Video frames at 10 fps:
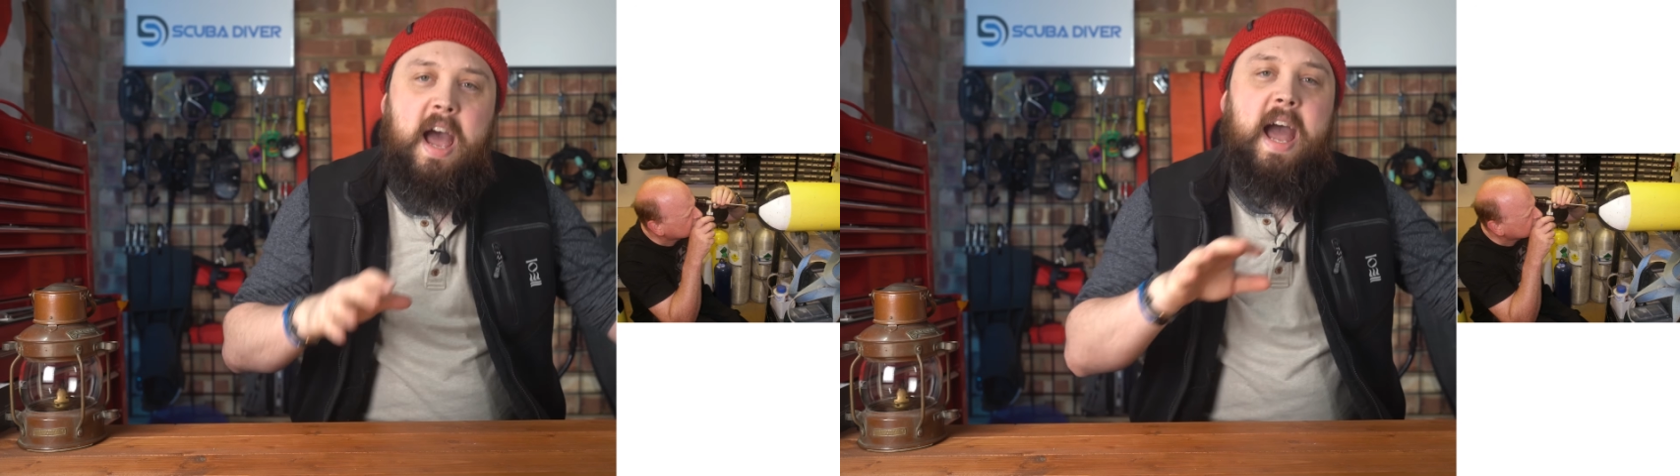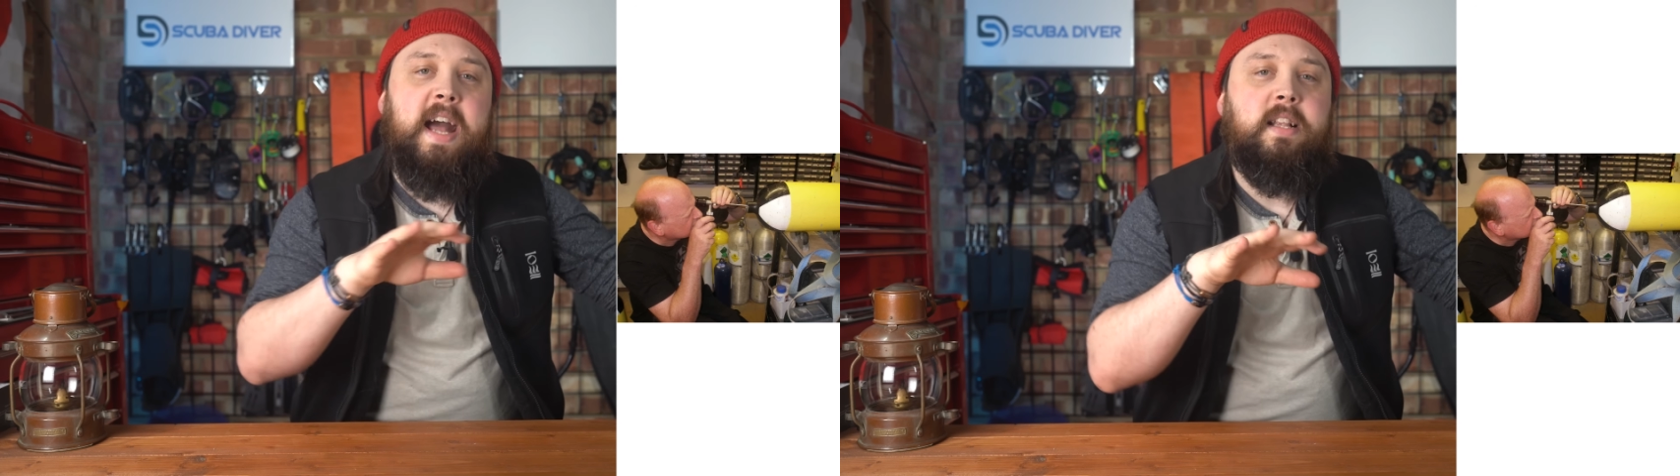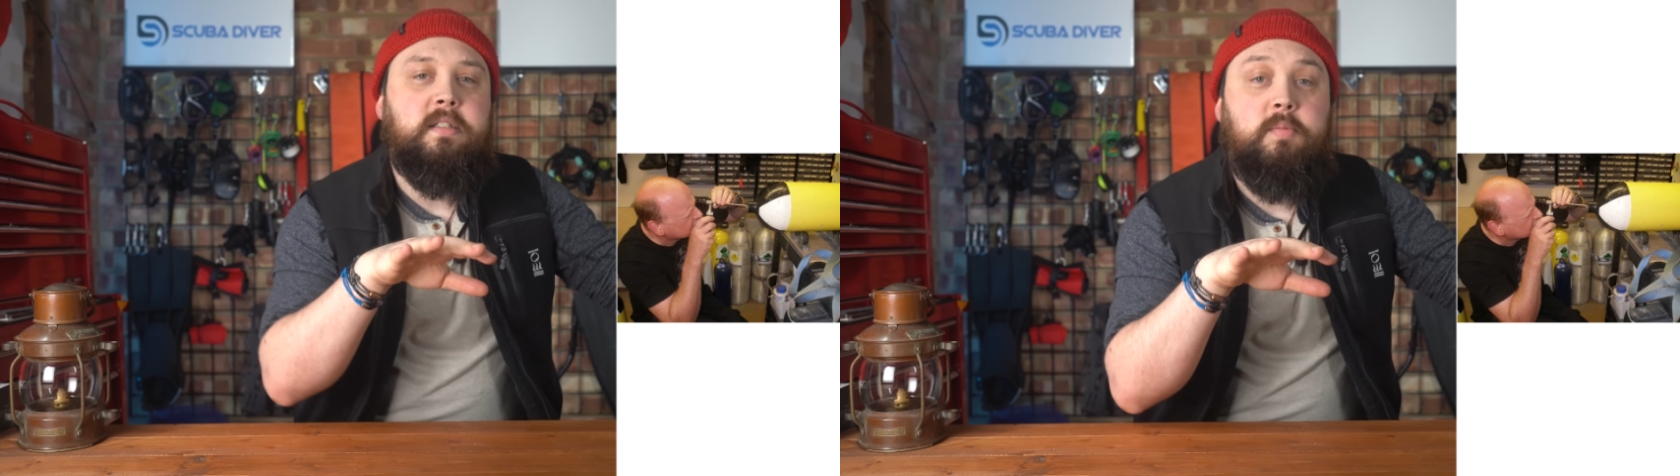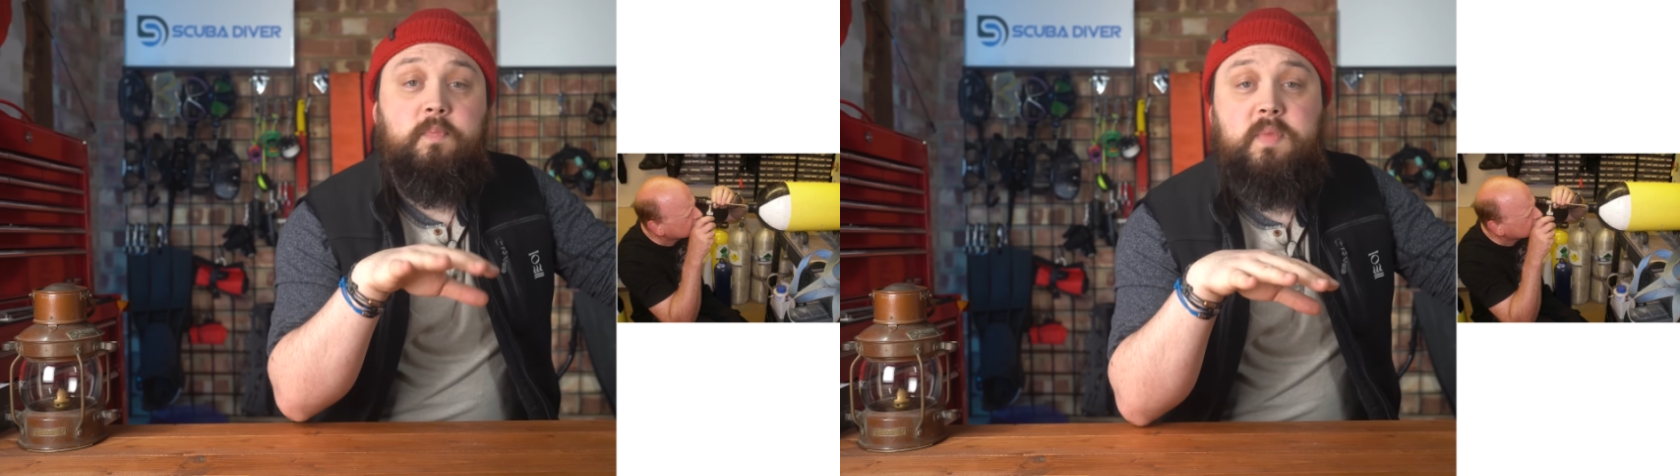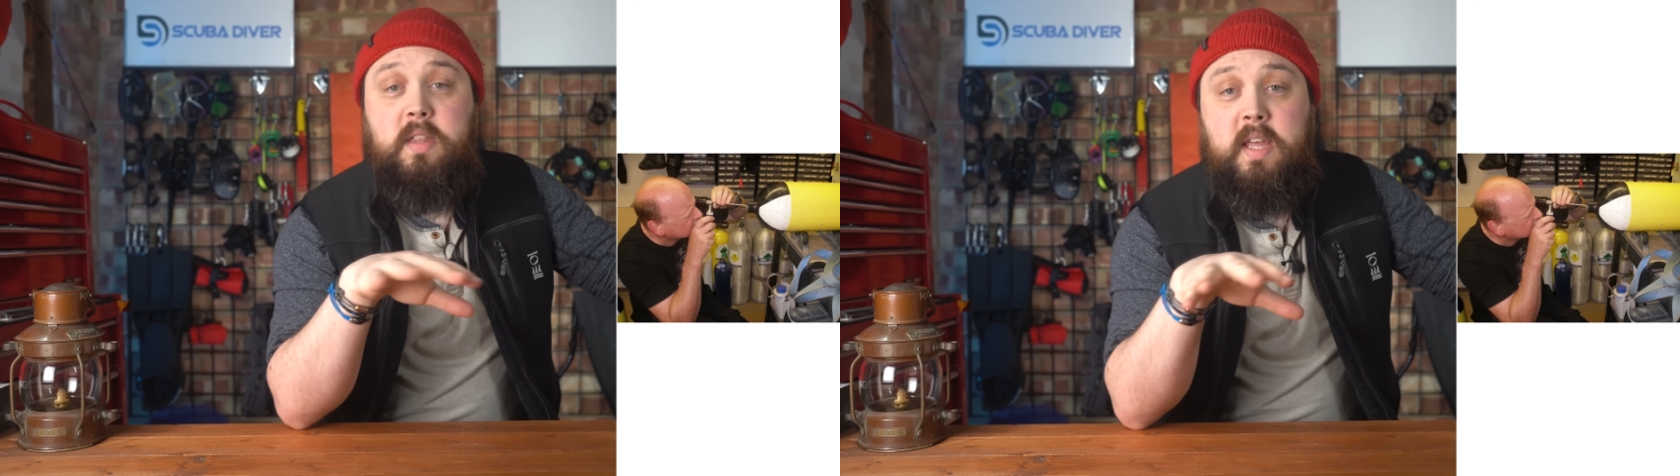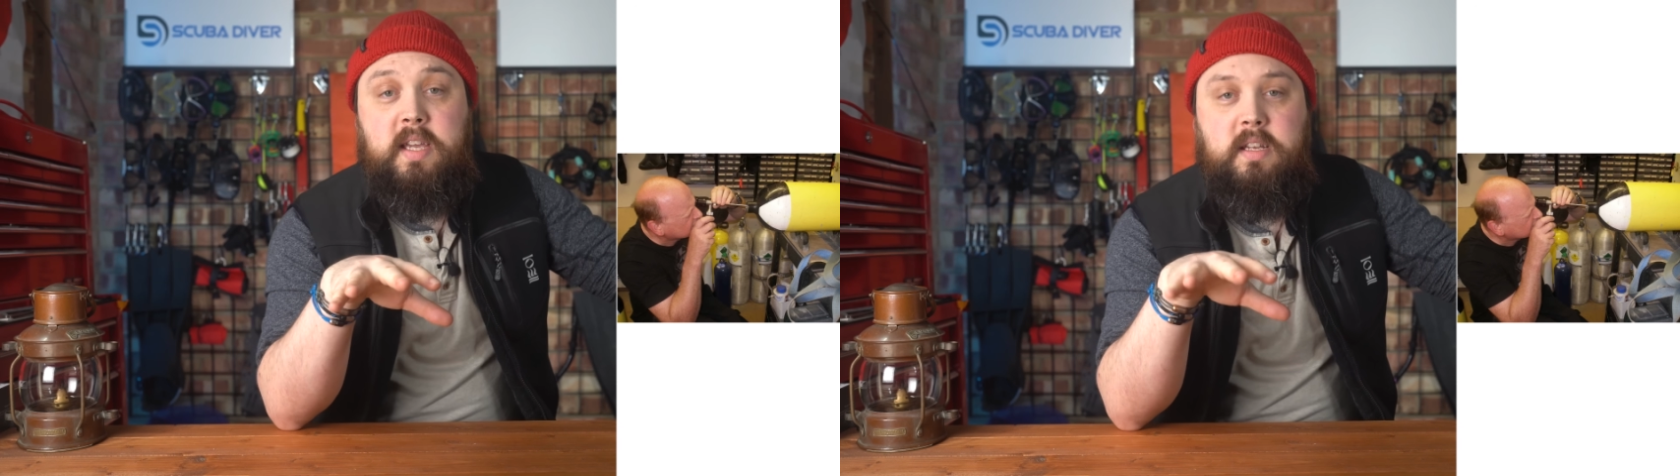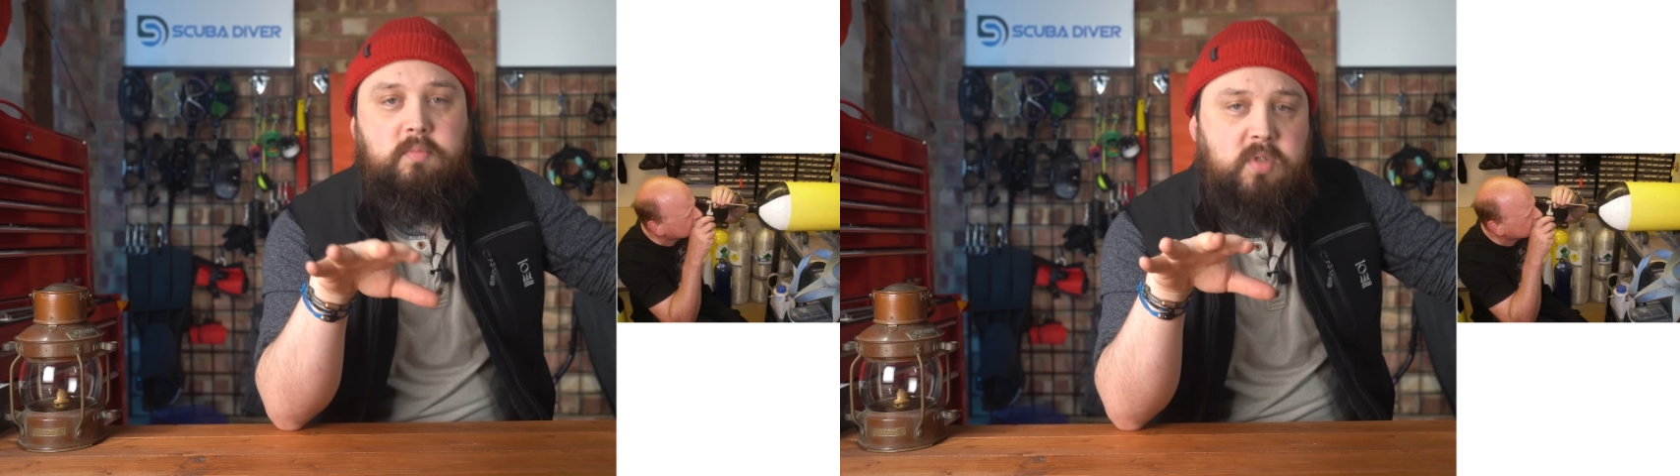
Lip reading: and they